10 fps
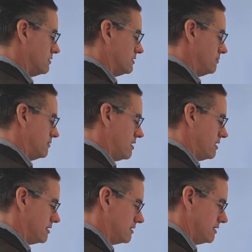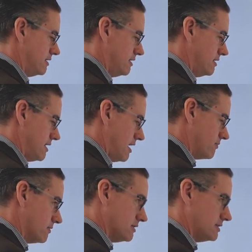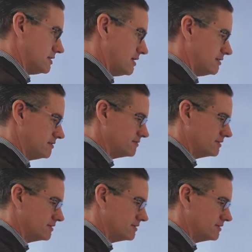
supply. That one is done.